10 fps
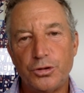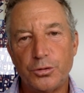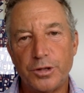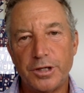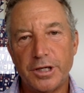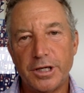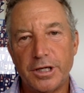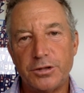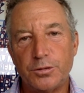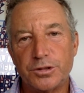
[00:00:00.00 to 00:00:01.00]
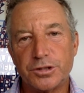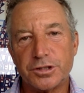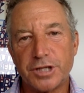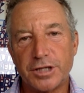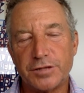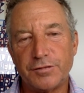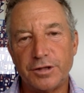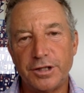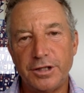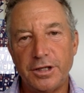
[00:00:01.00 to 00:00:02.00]
do it and do it
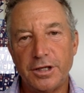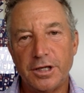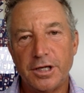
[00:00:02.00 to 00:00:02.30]
successfully